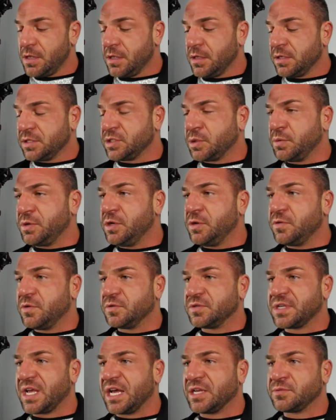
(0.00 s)
So we knew
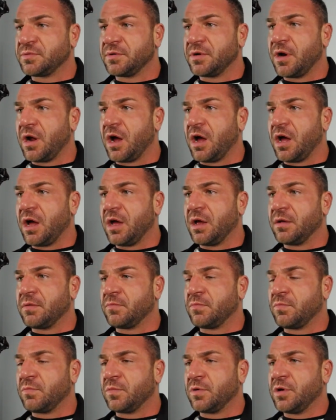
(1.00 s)
those guys were
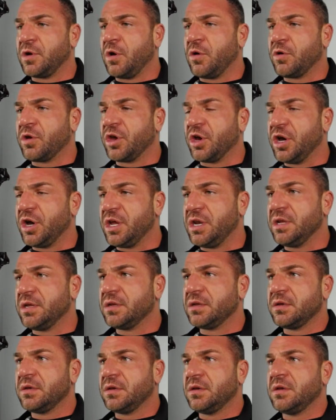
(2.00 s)
no good.
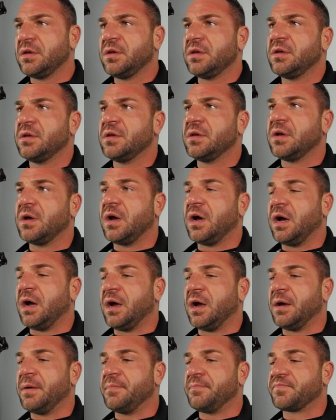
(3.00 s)

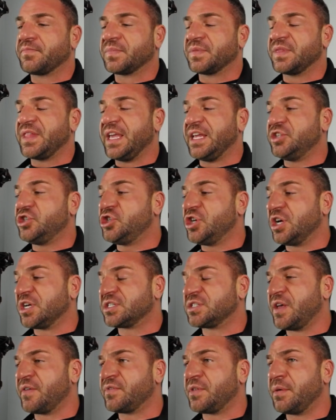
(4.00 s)
They had
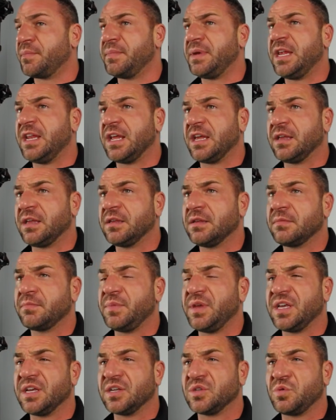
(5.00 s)
just left a meeting
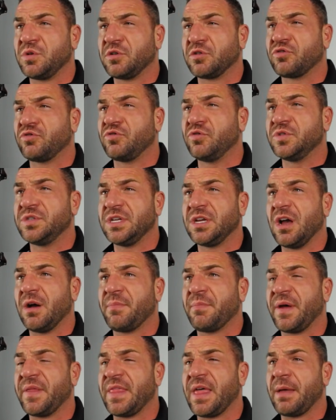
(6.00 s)
because we were cruising
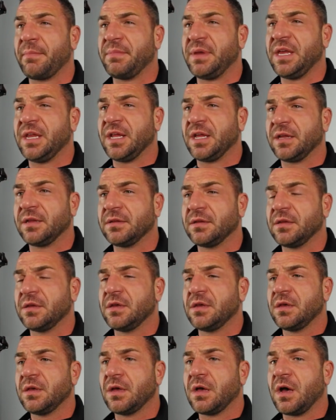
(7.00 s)
up on that meeting.
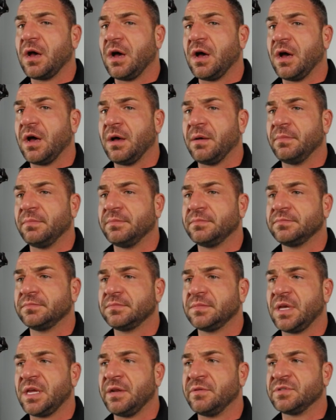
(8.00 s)
And
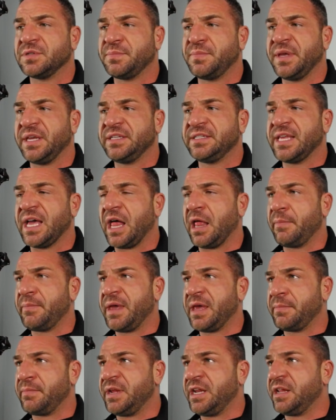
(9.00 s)
it was a big
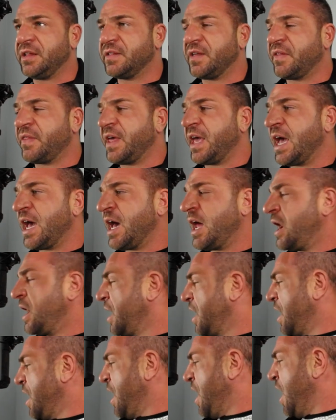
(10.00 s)
Taliban meeting that they had.
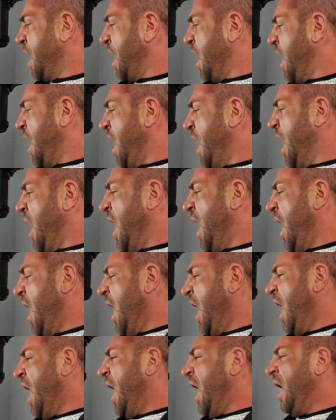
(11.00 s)

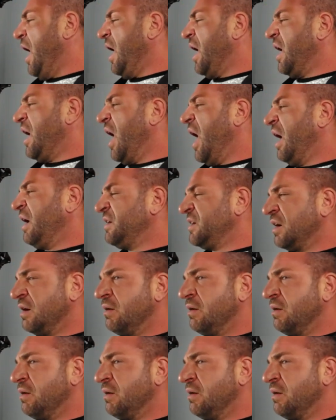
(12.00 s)
That's a